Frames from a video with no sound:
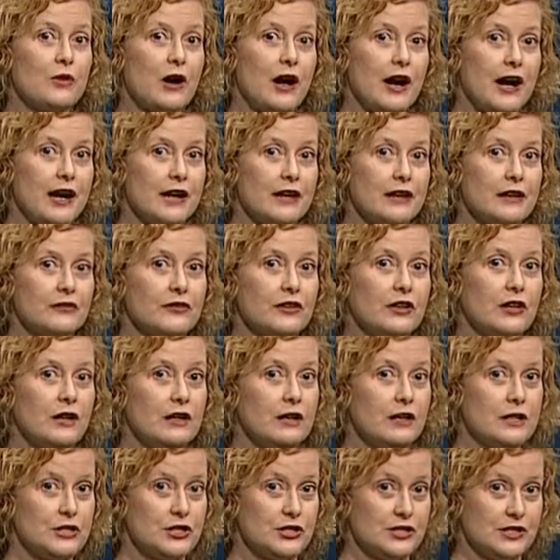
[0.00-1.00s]
right of
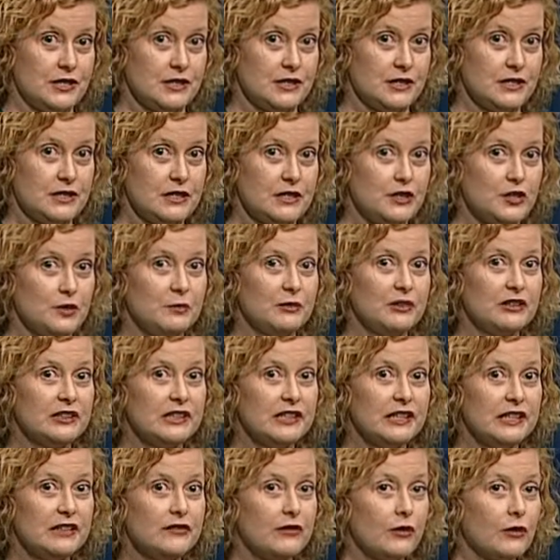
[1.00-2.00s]
conscience to
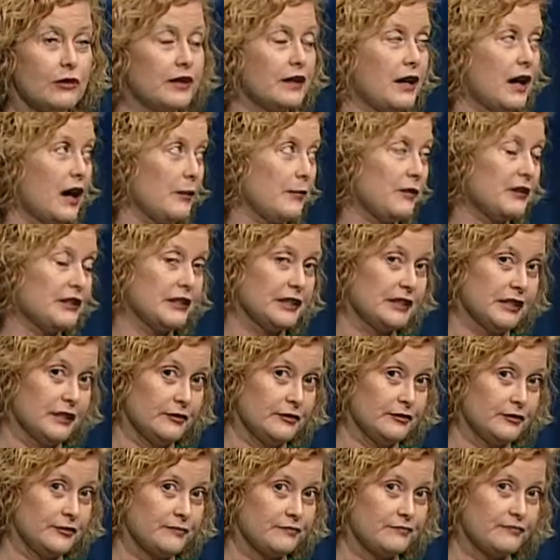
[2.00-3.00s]
believe or not
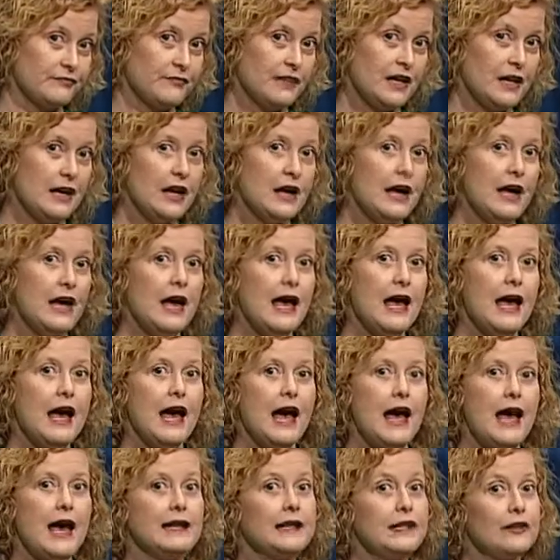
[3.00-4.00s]
believe,
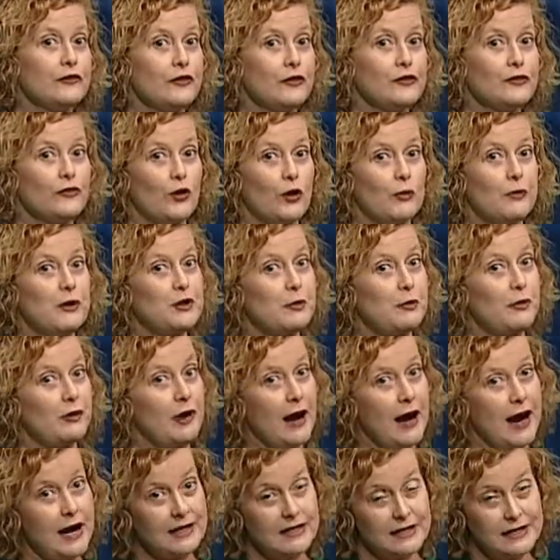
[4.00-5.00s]
and if the former, to
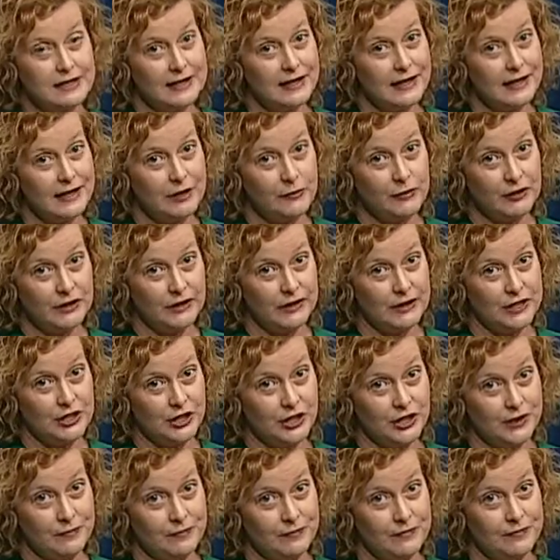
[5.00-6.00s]
practice any
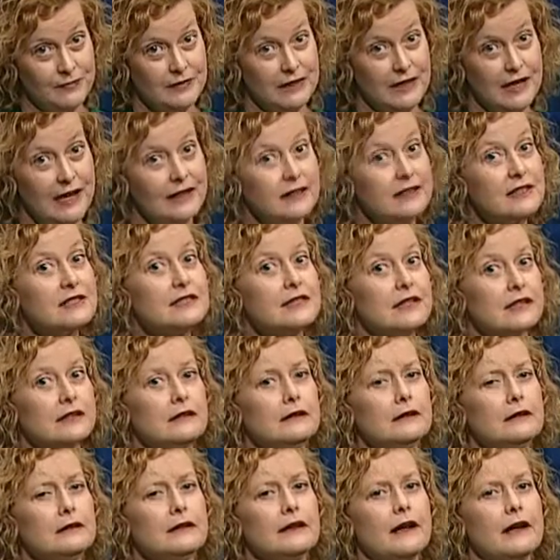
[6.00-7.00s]
religion. And let's take
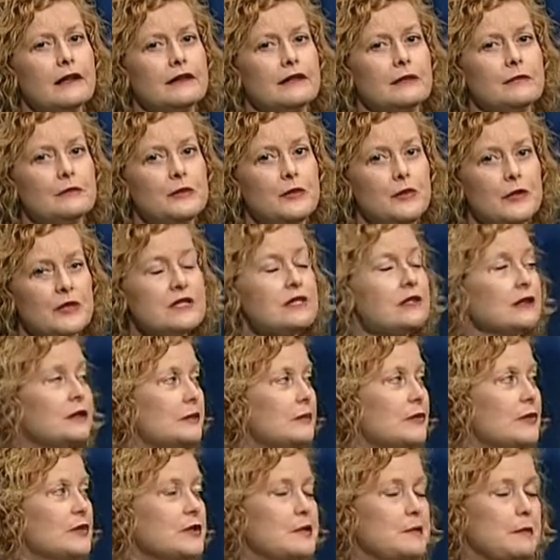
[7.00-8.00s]
a look at the
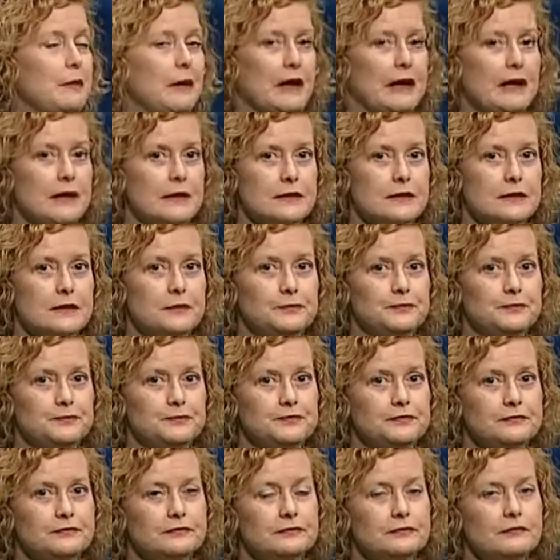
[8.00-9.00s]
Muslim response.
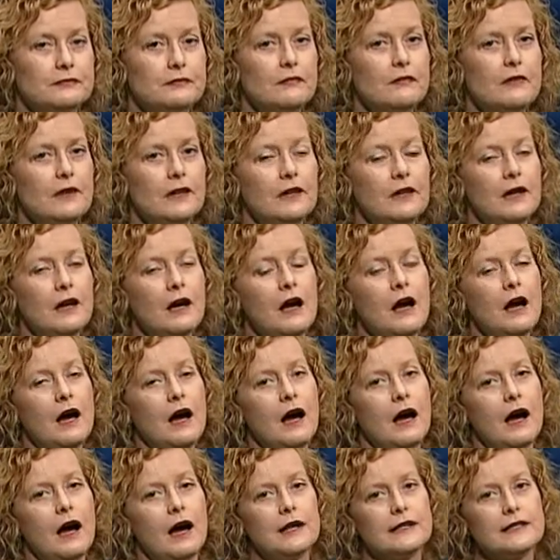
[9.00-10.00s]

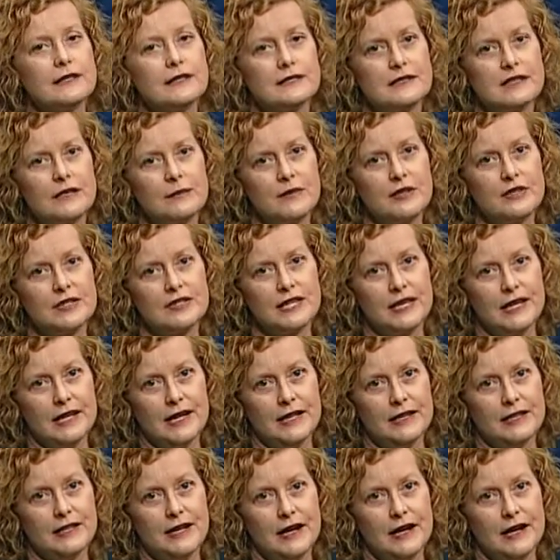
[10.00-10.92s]
On December 10,